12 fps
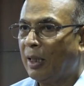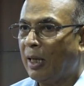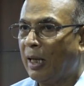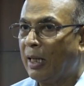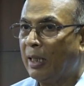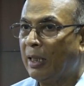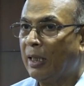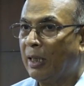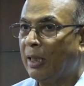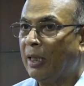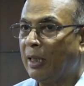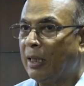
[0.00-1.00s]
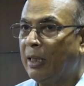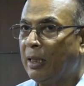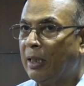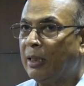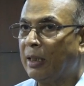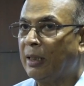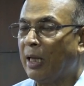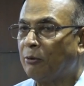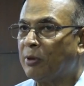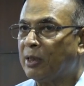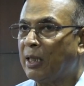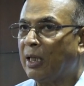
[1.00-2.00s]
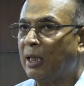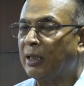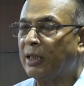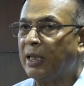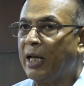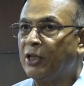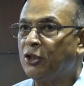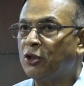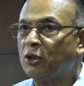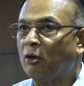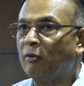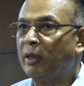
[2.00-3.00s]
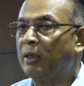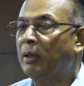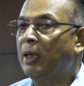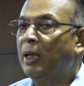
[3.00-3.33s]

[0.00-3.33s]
And that was done under the aegis of an